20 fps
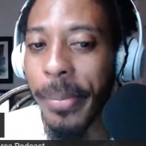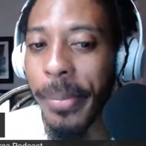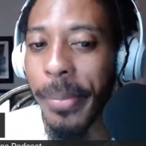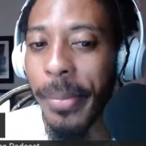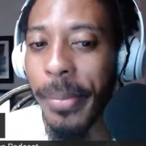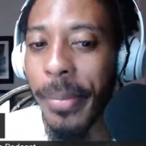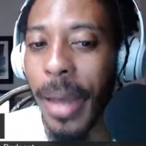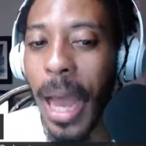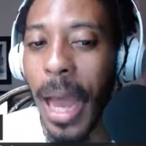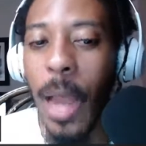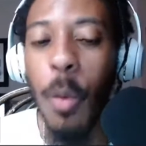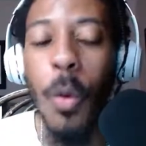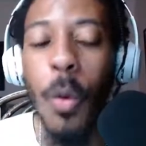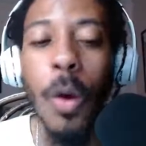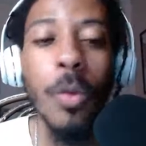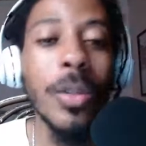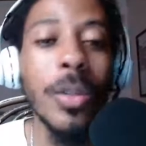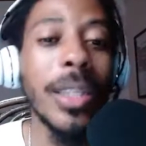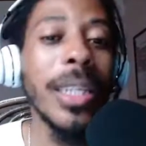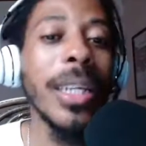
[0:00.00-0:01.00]
I won't
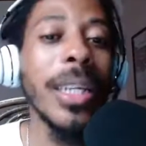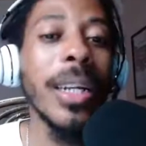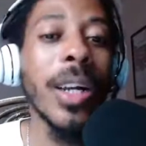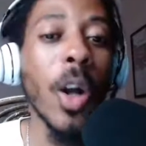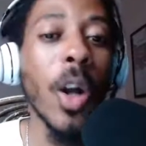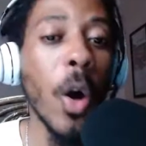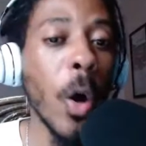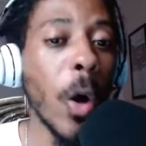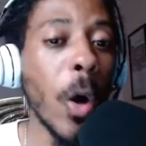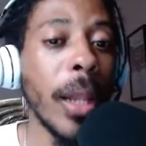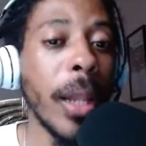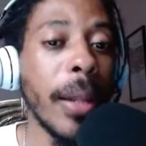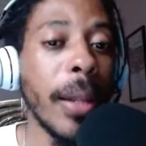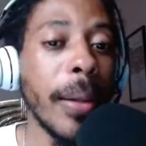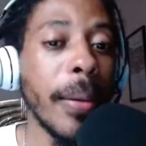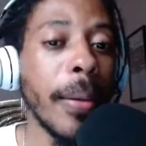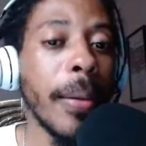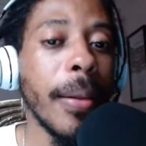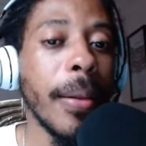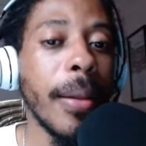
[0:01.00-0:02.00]
see the call.
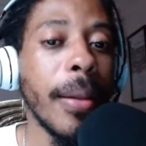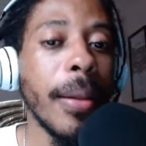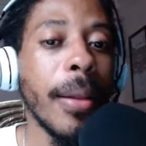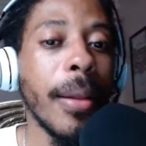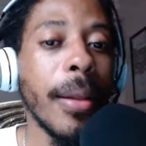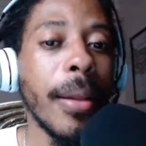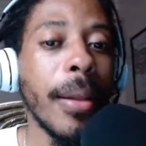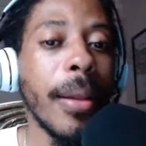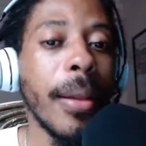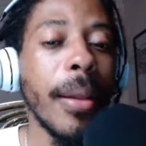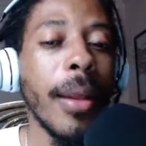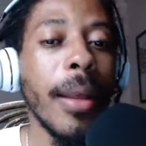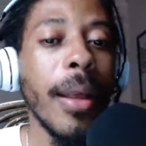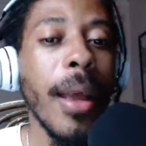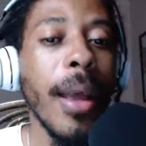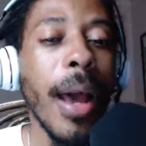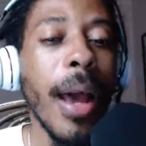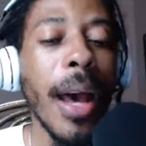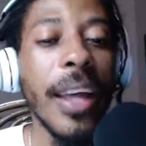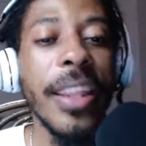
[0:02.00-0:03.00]

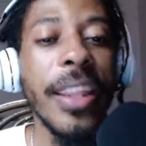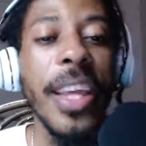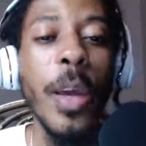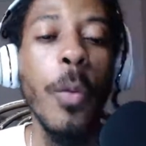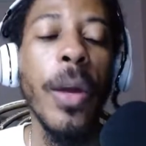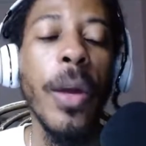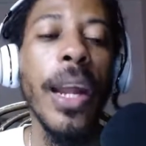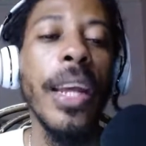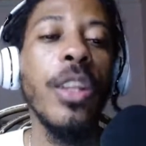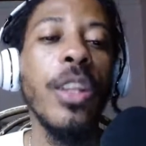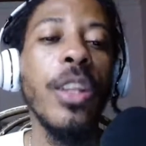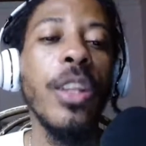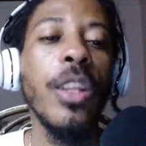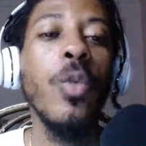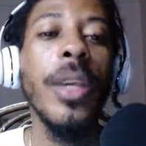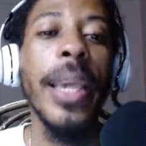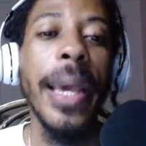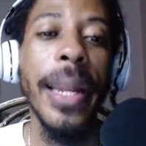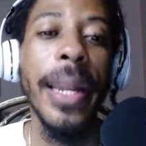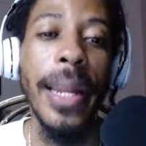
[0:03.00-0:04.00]
And then when I do
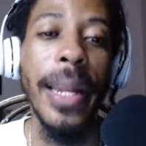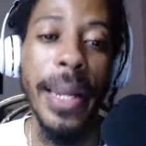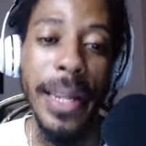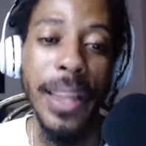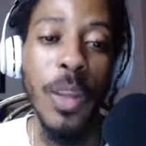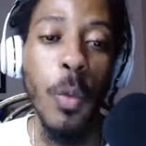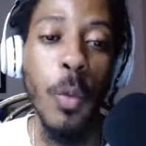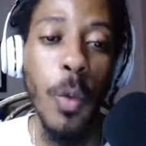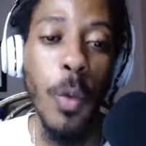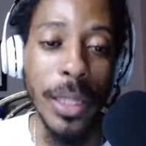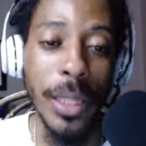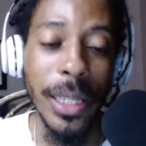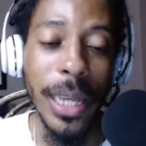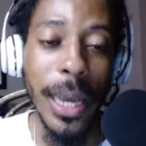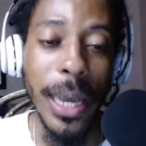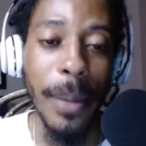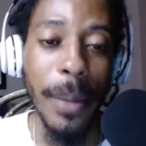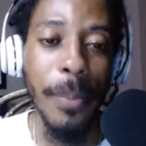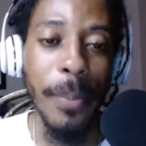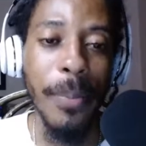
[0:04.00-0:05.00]
get in the WhatsApp,
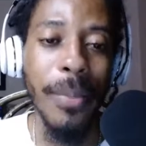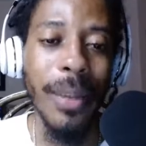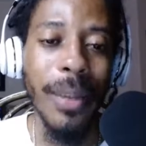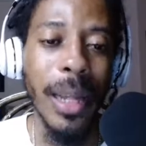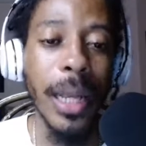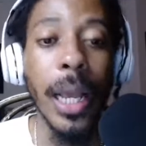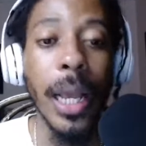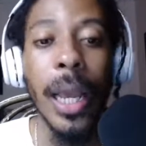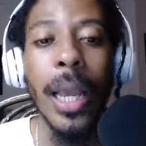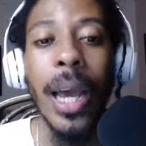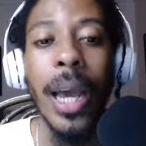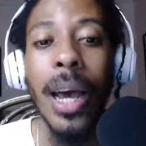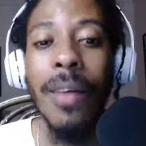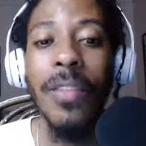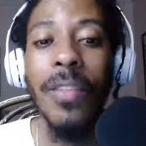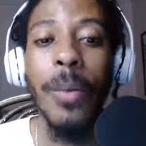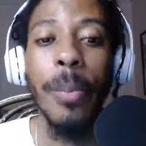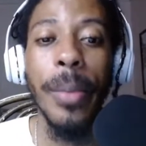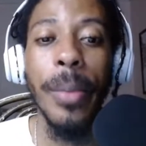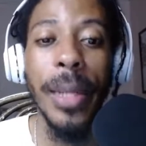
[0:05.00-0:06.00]
like I have a
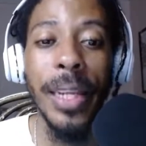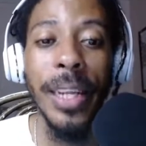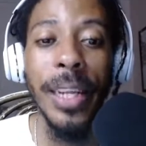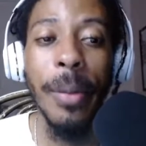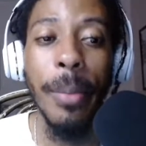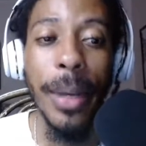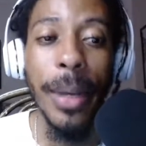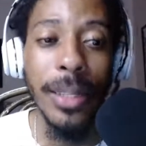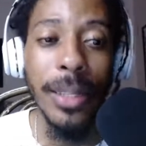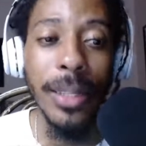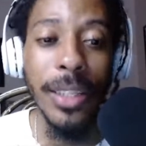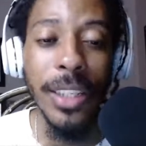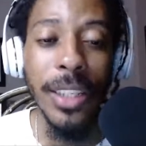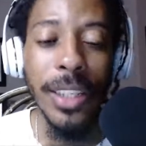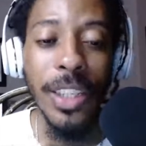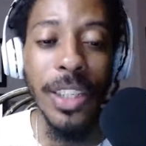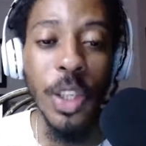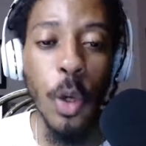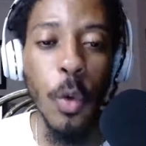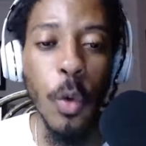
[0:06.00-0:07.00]
million messages.
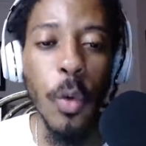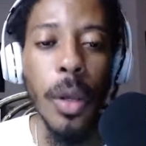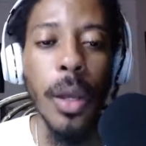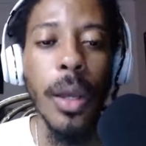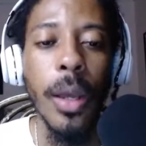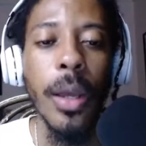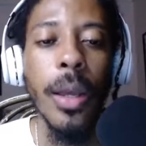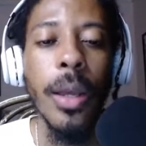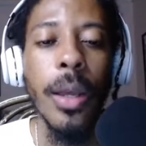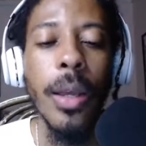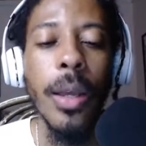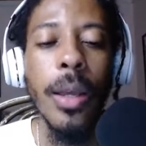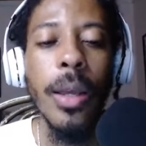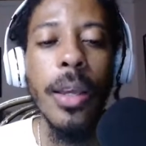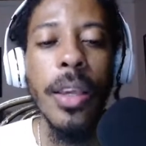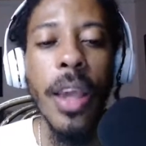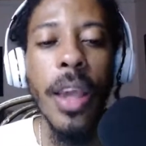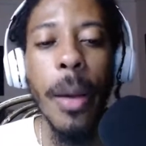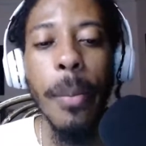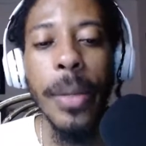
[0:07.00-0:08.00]
So
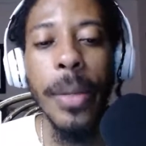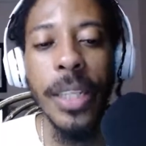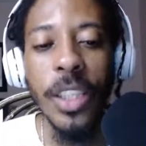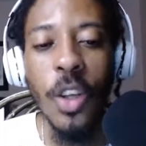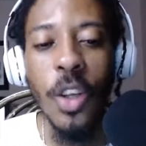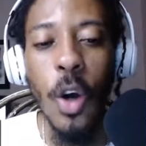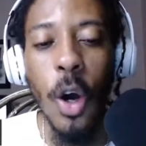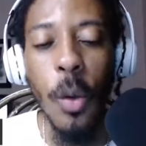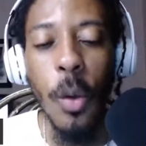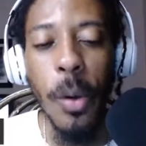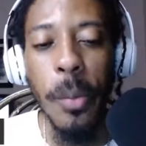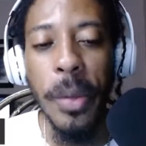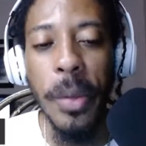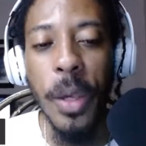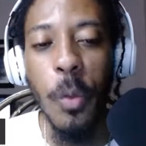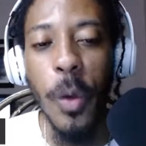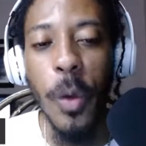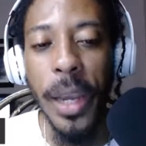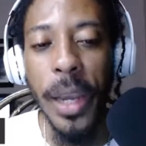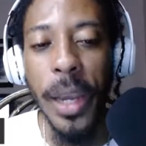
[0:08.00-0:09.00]
your missed call will be
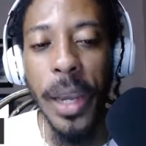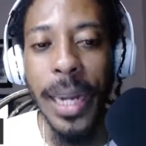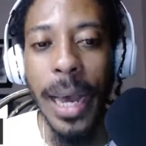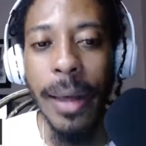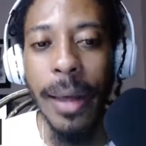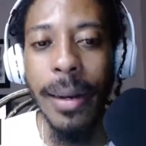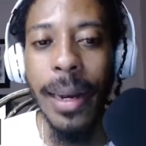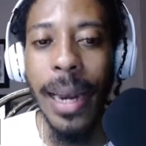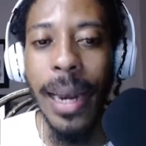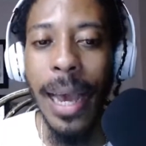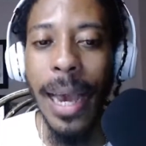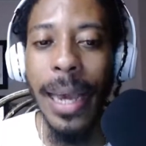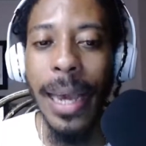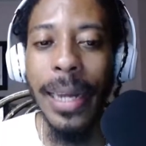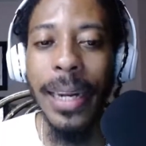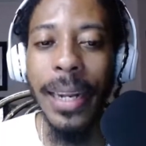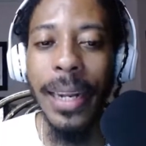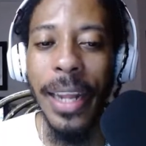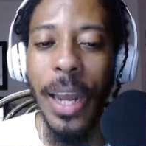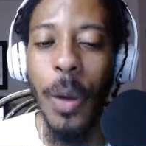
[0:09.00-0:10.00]
way down the line.
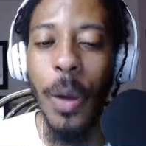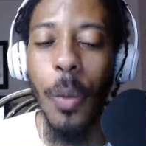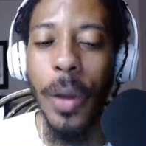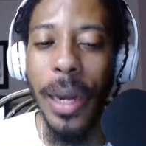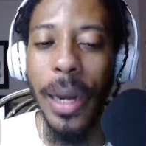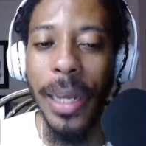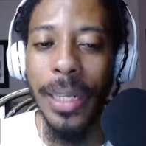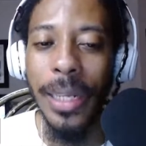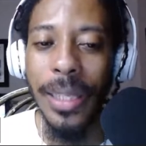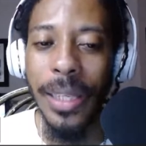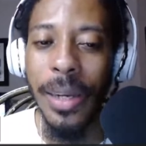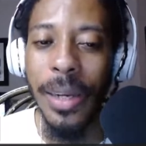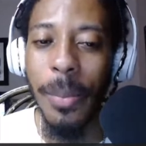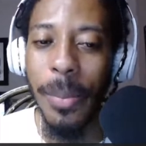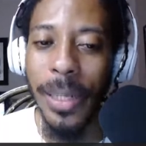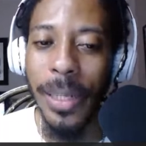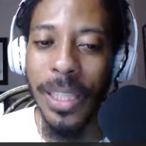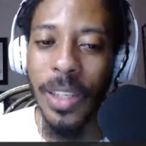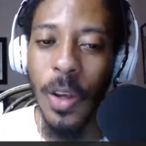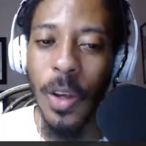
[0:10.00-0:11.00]
And then when I see the
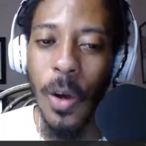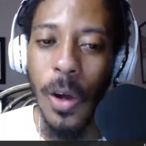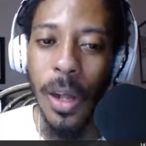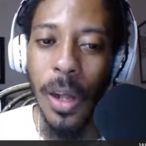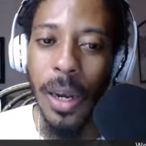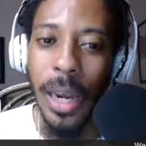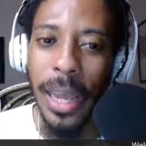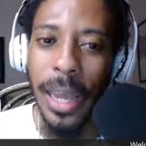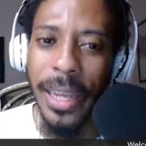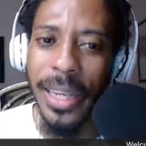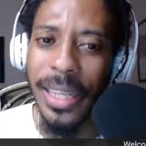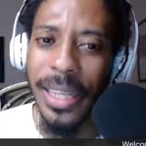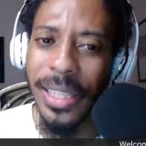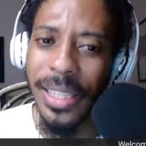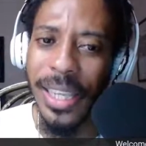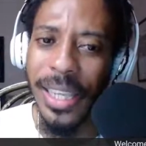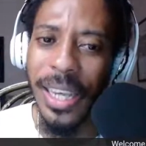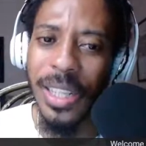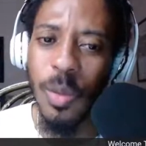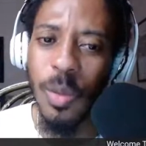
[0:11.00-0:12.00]
missed call, like it
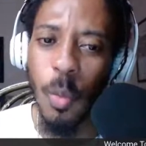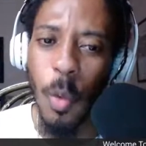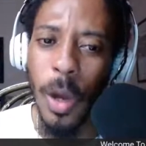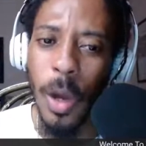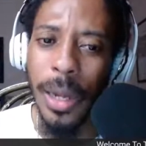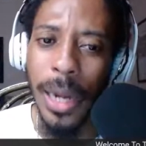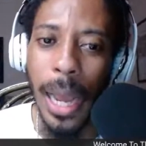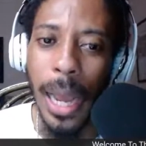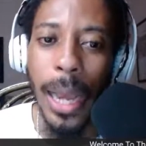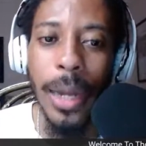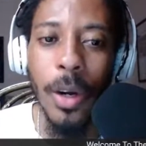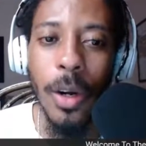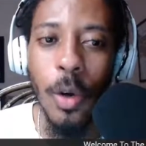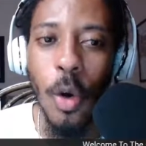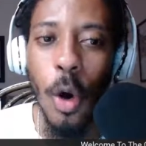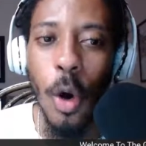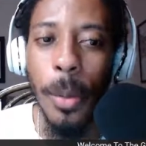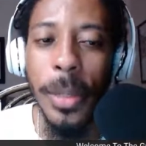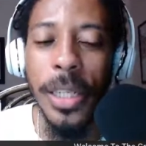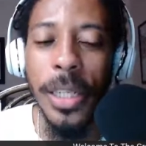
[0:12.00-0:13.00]
says one, I don't
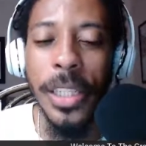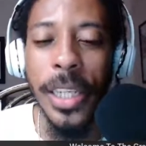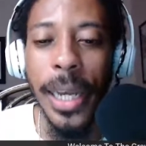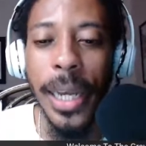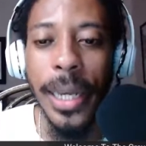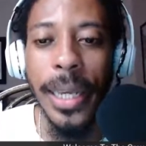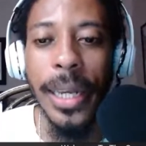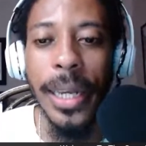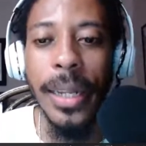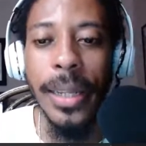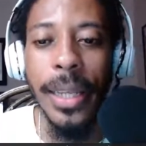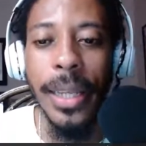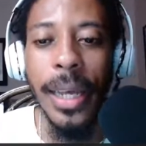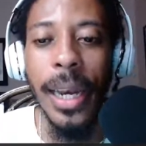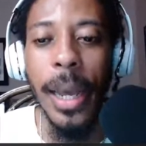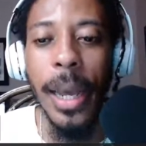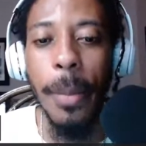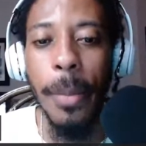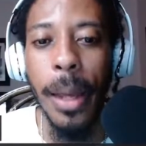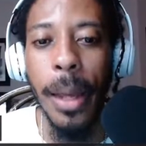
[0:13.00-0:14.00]
normally check it until
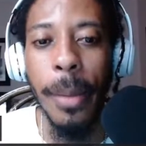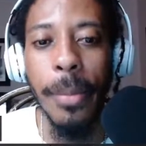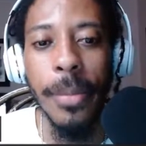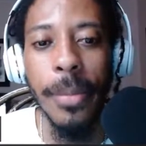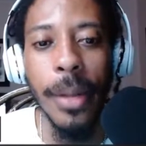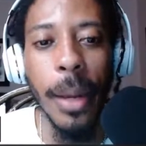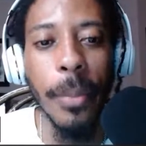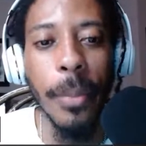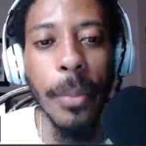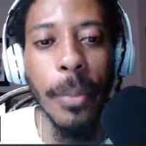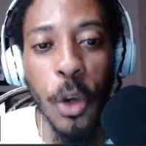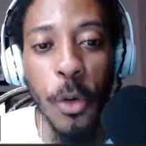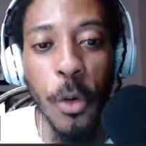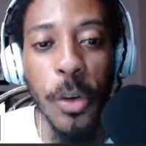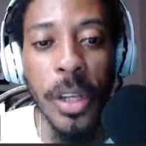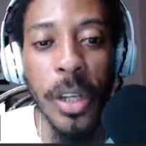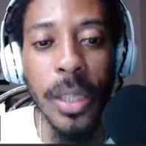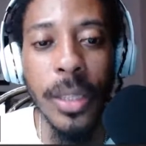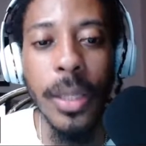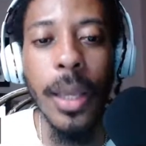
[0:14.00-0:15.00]
I'm curious.